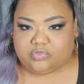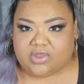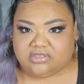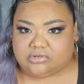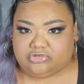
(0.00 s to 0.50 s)
the
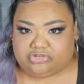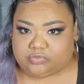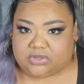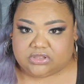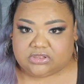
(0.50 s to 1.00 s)

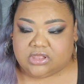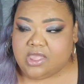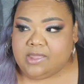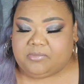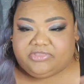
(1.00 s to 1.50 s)
resolution was,
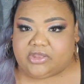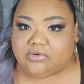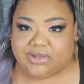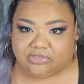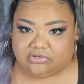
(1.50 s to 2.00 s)
but they
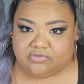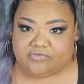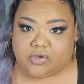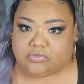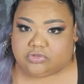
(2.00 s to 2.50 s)
don't answer the
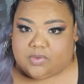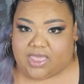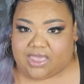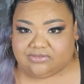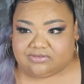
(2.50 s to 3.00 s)
phone. So I
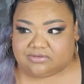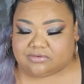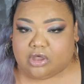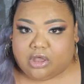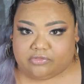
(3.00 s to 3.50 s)
had to
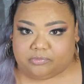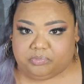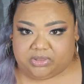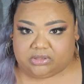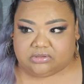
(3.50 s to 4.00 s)
call the
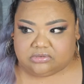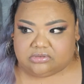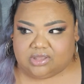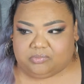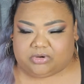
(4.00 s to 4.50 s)
big
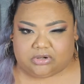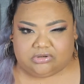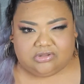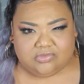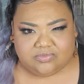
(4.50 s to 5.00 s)
number.
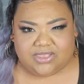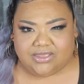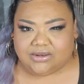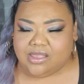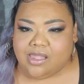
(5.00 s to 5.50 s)
You know what I'm
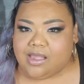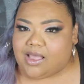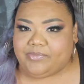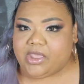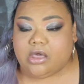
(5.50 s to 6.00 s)
saying?
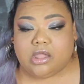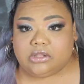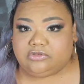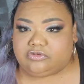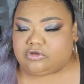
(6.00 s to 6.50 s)
I'm not
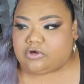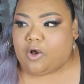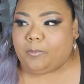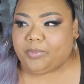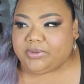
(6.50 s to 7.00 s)
calling to
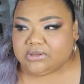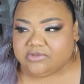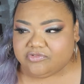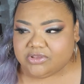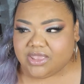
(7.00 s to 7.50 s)
open a
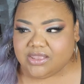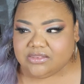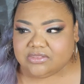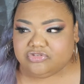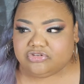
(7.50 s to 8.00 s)
different
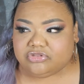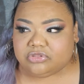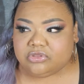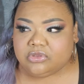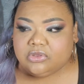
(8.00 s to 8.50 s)
case. It's just
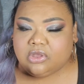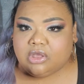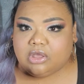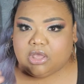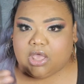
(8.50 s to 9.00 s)

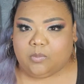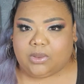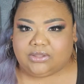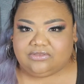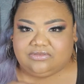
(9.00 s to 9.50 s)
I
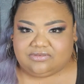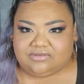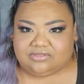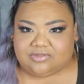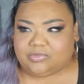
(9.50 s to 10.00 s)
want
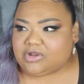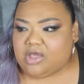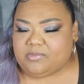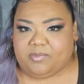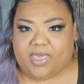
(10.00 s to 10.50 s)
to someone to
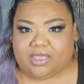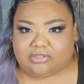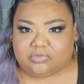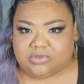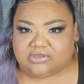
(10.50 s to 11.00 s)
call me back
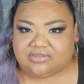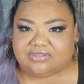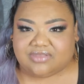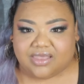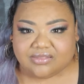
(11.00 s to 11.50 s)
so we could
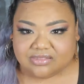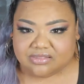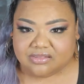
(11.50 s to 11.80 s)
discuss